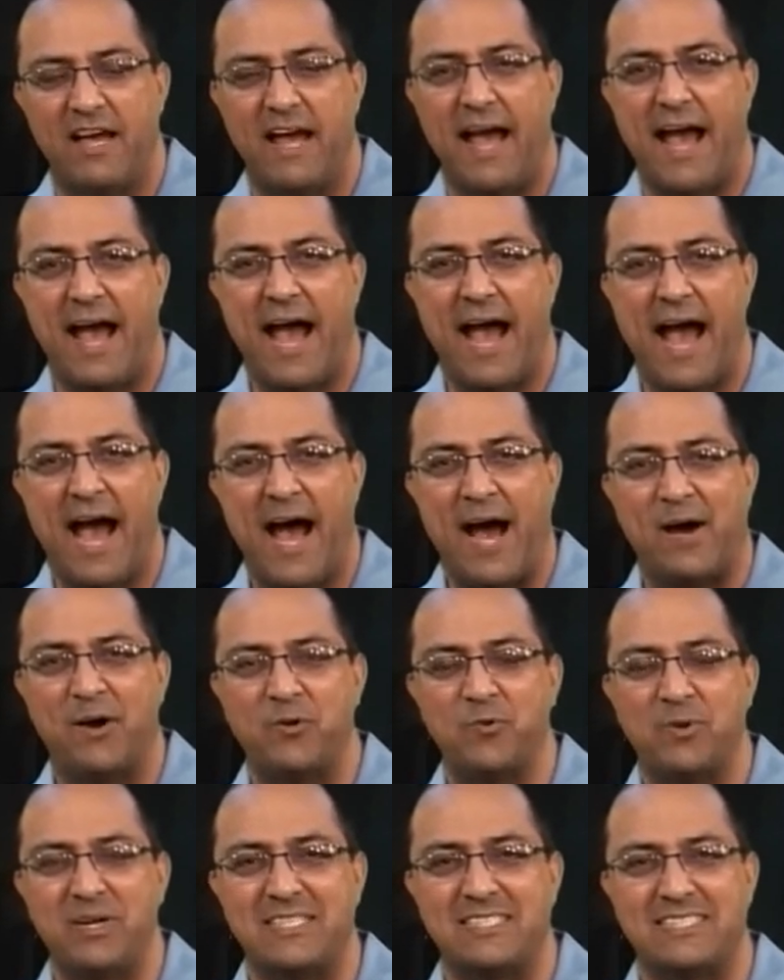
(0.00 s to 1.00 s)
how
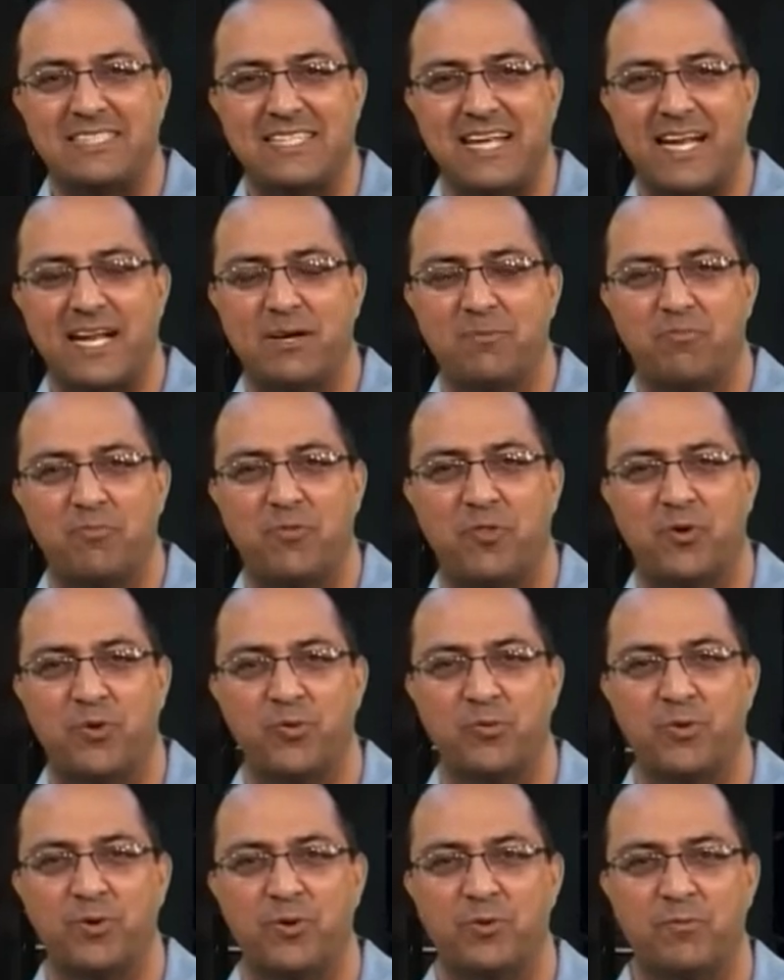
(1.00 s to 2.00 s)
we set up the
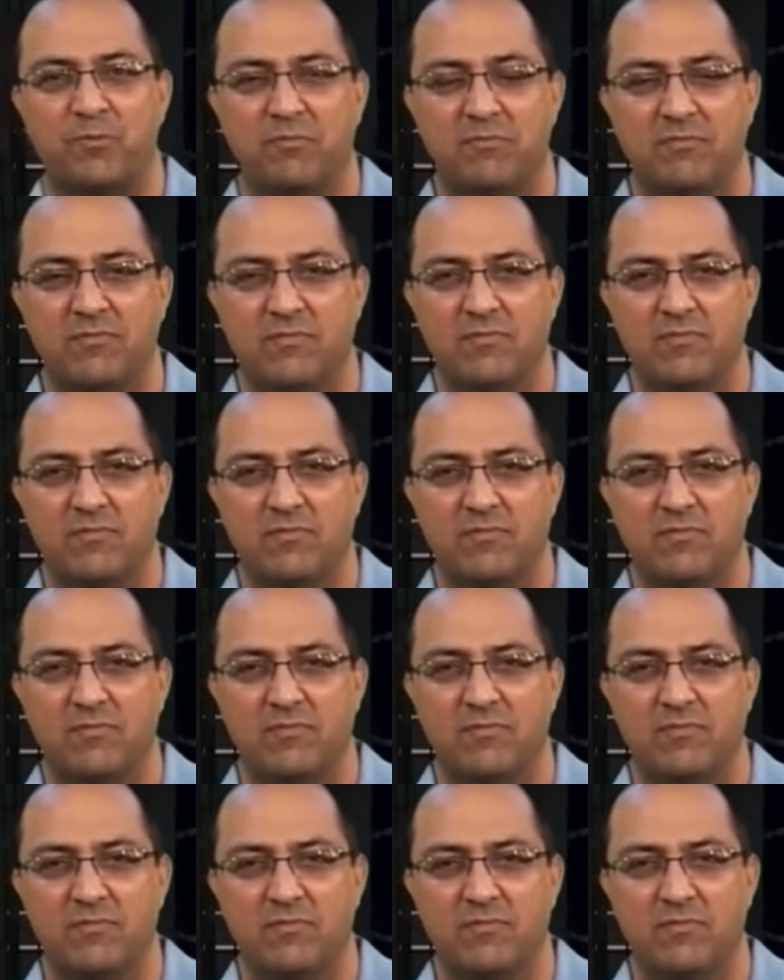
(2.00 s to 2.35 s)
room.